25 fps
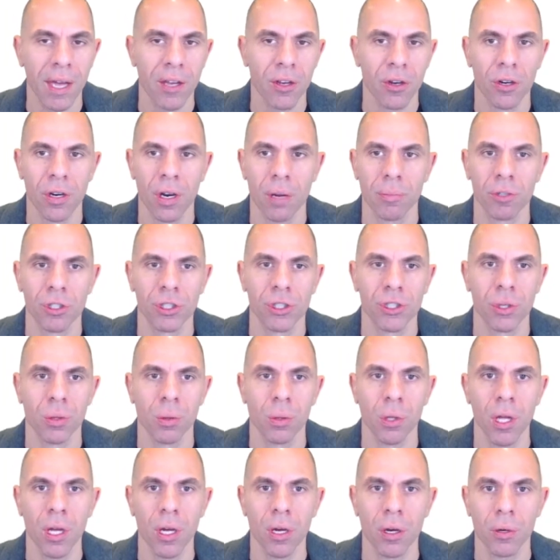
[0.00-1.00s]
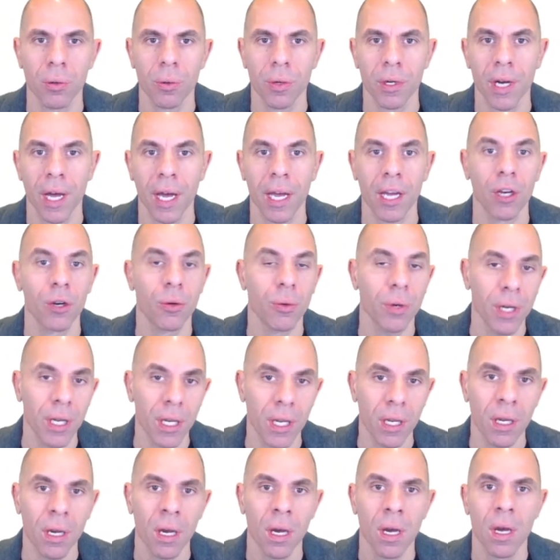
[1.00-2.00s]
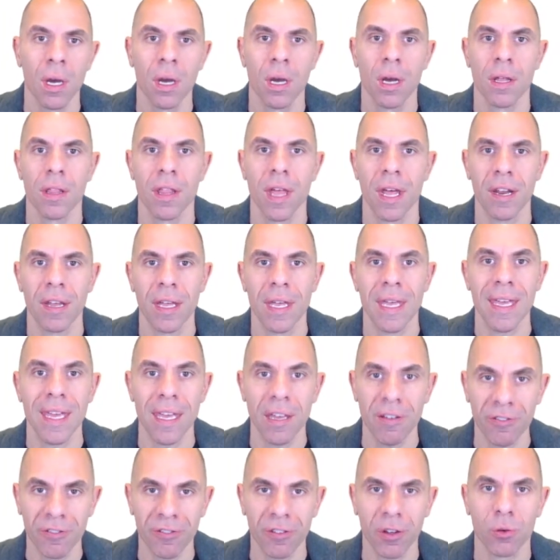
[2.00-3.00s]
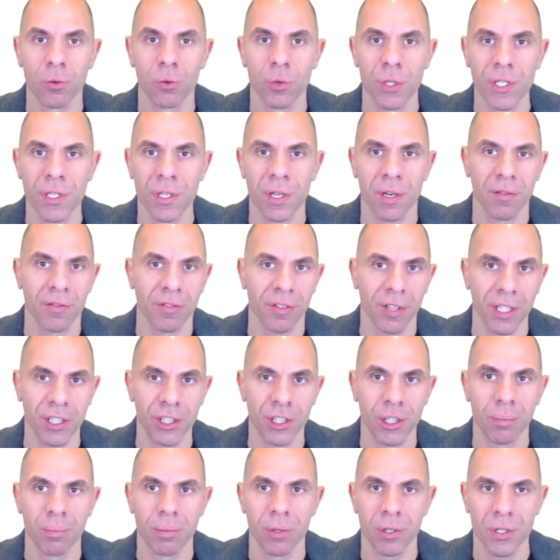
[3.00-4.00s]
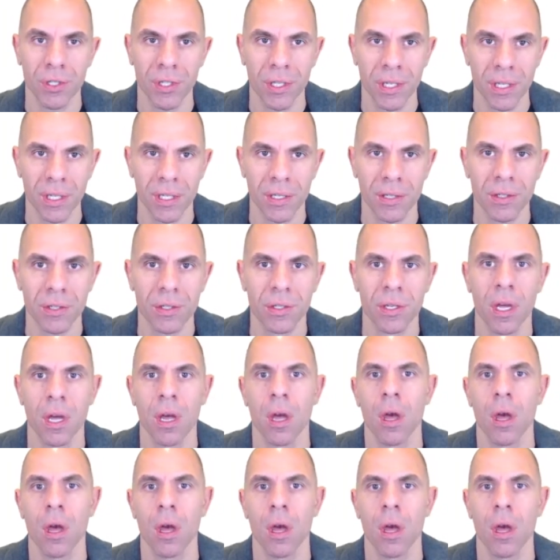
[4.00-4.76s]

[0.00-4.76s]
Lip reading: Your number's too low. And I agree that if recent inflation persists,